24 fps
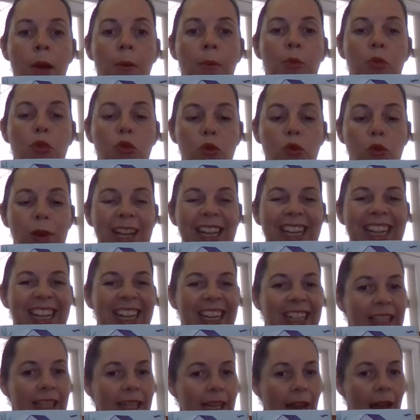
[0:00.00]

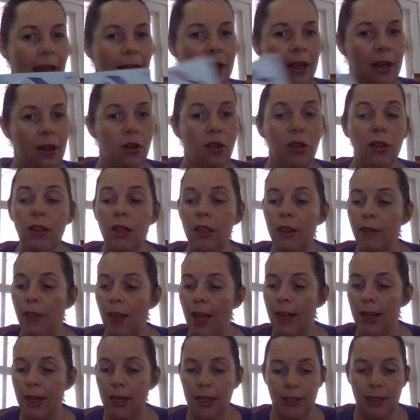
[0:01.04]
brilliant catalogue
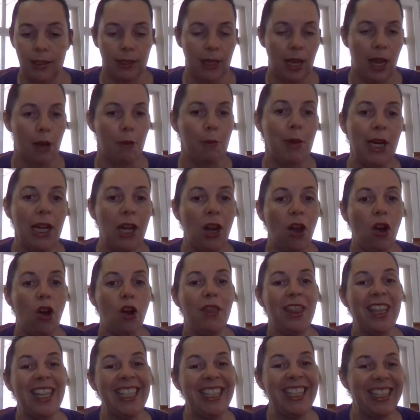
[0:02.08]
that is coming
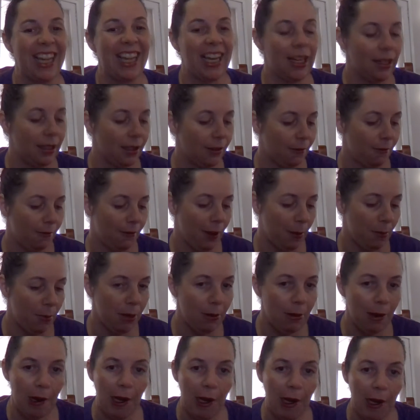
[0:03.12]
on the 2nd of February.
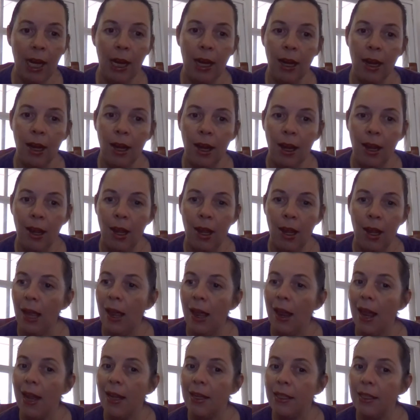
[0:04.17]

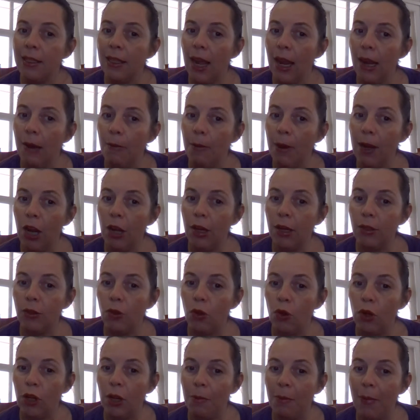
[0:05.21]
And today we're going to
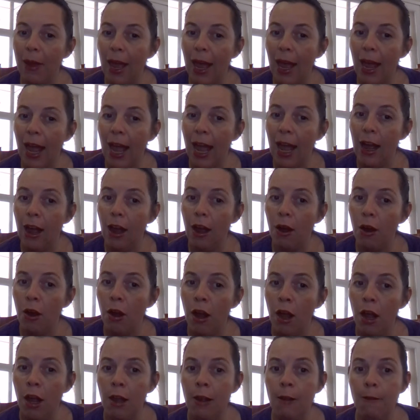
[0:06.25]
talk about our
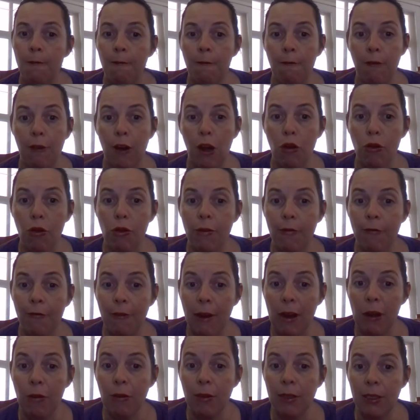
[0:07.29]
floral
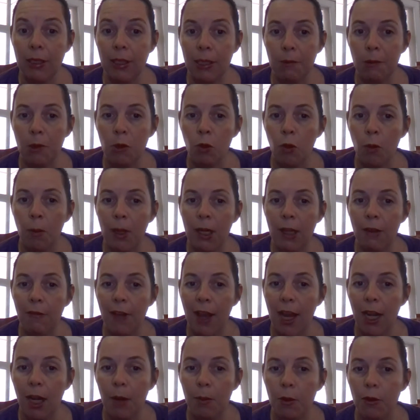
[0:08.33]
fragrances which will be
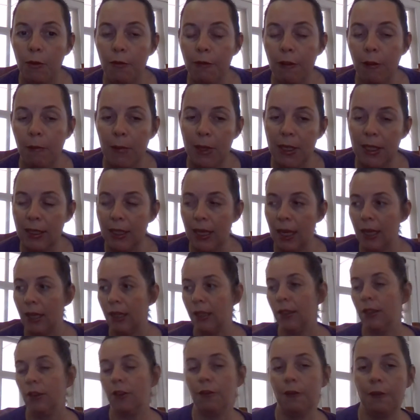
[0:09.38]
available from the
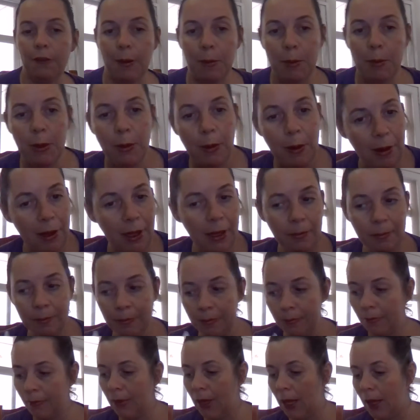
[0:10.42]
2nd of February.
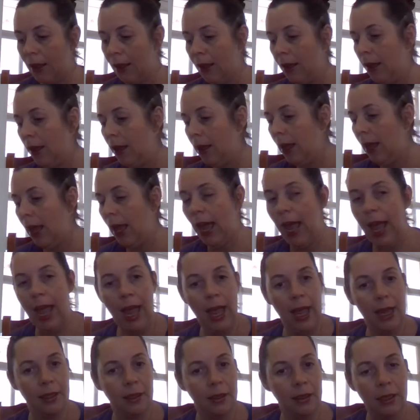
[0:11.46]

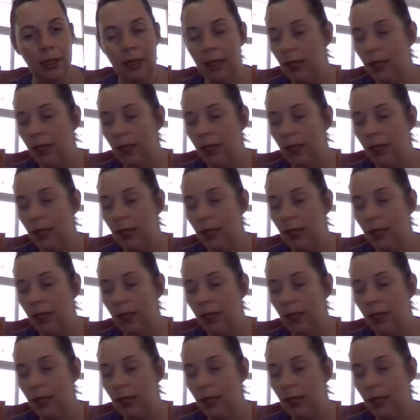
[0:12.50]
And